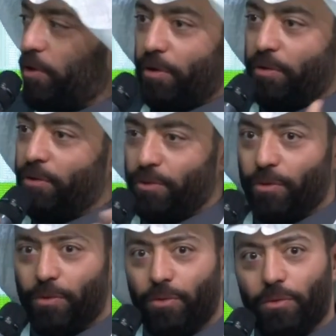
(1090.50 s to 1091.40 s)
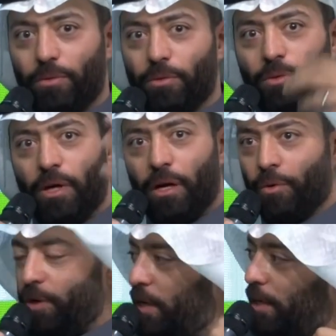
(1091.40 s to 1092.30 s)
and we have
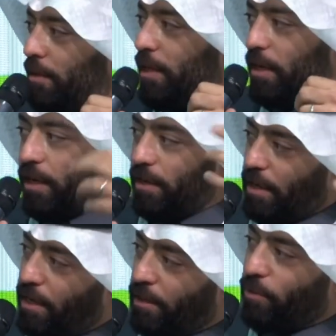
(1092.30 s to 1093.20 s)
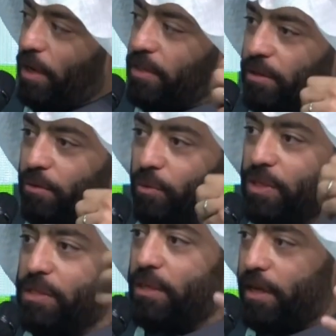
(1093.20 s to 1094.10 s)
distributed popcorn. And you say,
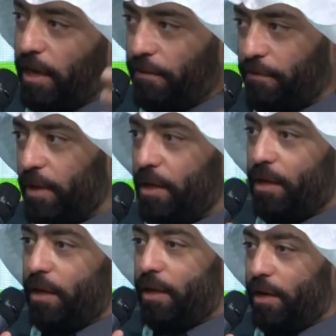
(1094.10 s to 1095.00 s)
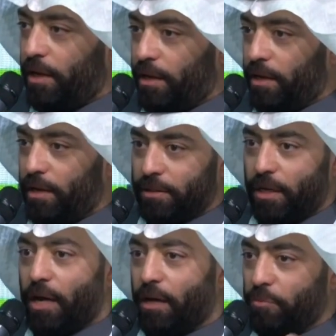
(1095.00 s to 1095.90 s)
let's communicate and reach
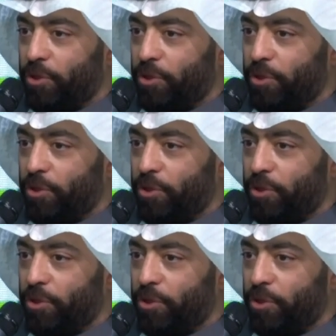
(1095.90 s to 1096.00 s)
out.